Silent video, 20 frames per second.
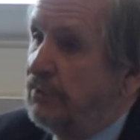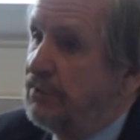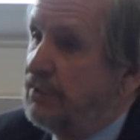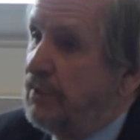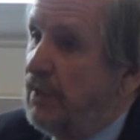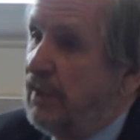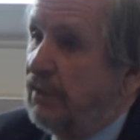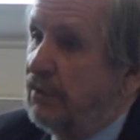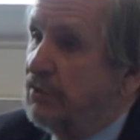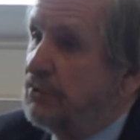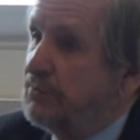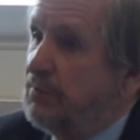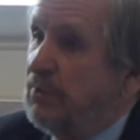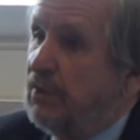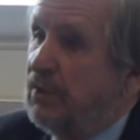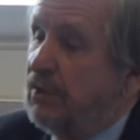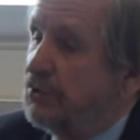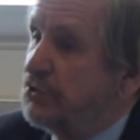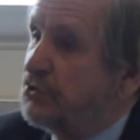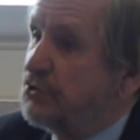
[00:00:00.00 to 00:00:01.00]
Tech as
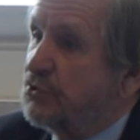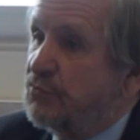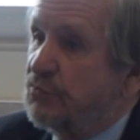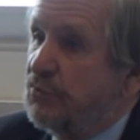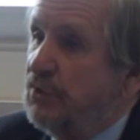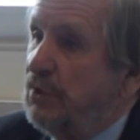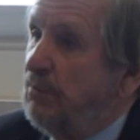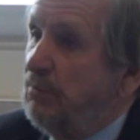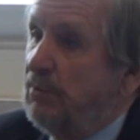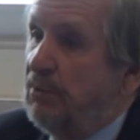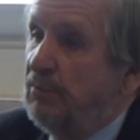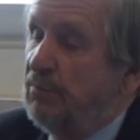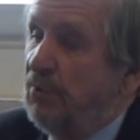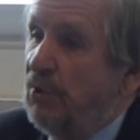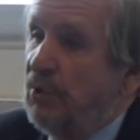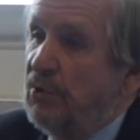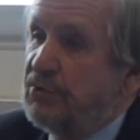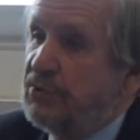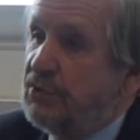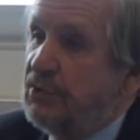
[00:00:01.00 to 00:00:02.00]
being extremely
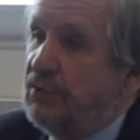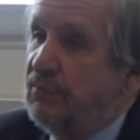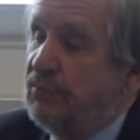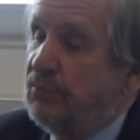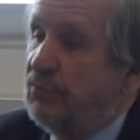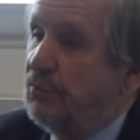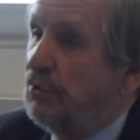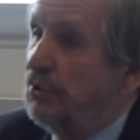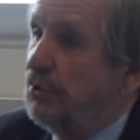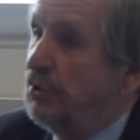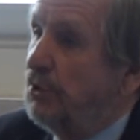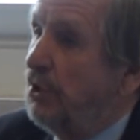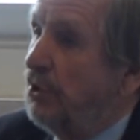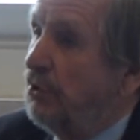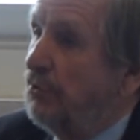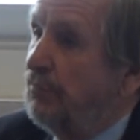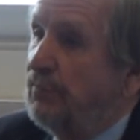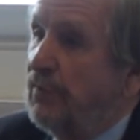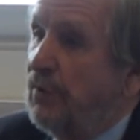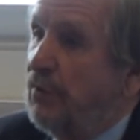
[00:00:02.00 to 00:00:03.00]
positive, doing a
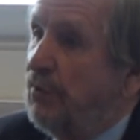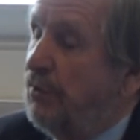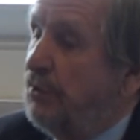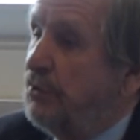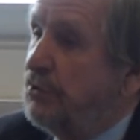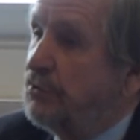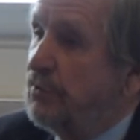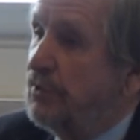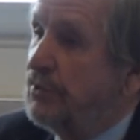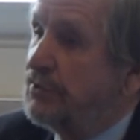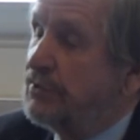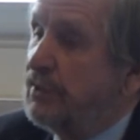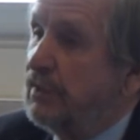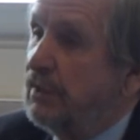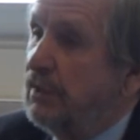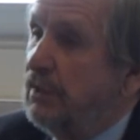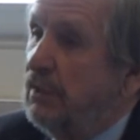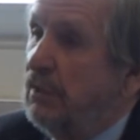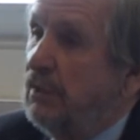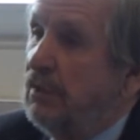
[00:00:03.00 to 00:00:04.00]
lot of very
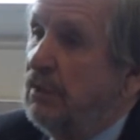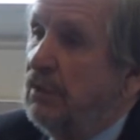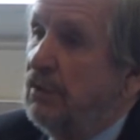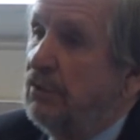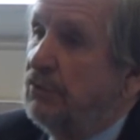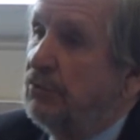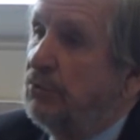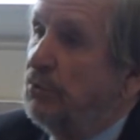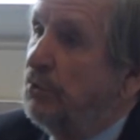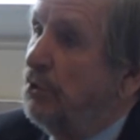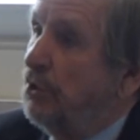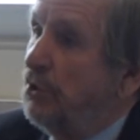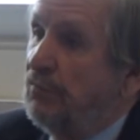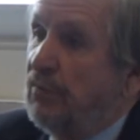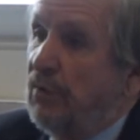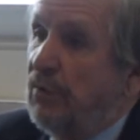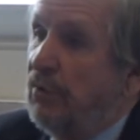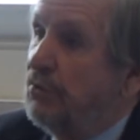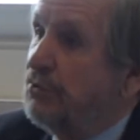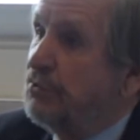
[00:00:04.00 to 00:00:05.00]
interesting
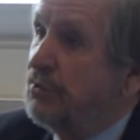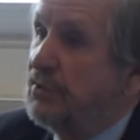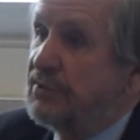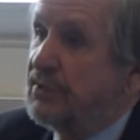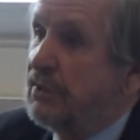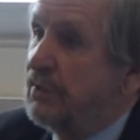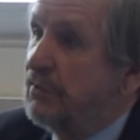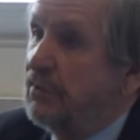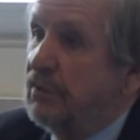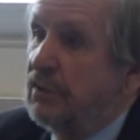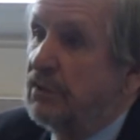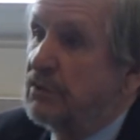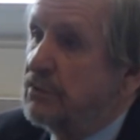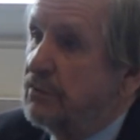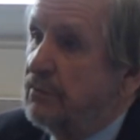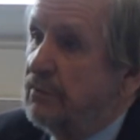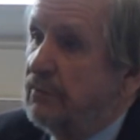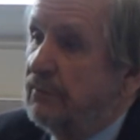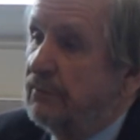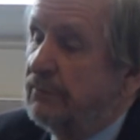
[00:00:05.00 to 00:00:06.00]
things.